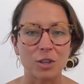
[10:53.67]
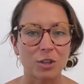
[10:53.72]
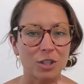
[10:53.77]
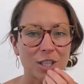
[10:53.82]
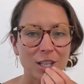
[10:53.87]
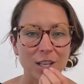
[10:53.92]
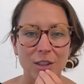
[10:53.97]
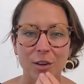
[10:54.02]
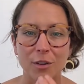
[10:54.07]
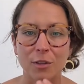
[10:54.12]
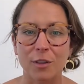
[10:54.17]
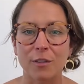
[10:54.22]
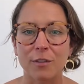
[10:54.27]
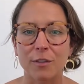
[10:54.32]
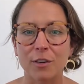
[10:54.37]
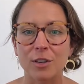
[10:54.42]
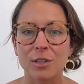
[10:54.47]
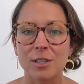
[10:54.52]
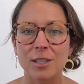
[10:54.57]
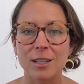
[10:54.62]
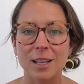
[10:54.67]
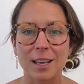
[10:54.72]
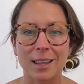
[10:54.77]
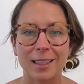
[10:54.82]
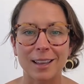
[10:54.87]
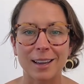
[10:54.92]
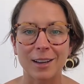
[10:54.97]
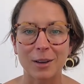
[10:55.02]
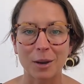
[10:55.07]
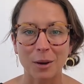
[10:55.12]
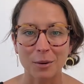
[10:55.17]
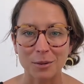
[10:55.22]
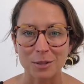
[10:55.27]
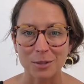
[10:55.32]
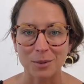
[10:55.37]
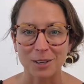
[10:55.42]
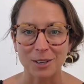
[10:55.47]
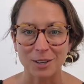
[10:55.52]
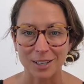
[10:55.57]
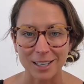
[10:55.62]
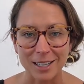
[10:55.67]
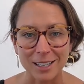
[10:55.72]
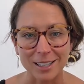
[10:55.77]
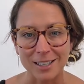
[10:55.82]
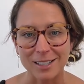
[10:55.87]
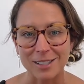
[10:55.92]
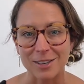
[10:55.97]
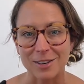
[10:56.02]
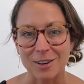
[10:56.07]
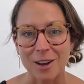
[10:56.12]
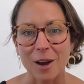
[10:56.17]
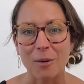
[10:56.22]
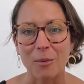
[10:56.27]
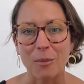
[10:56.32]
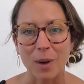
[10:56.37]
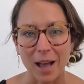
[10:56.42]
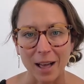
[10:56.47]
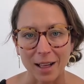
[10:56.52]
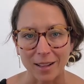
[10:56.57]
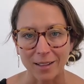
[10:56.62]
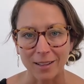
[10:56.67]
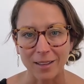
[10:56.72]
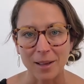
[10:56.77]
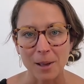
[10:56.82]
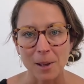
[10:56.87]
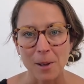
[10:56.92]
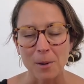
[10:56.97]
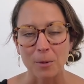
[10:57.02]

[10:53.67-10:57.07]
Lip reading: Your teeth are the first thing that goes when your kidneys are not well,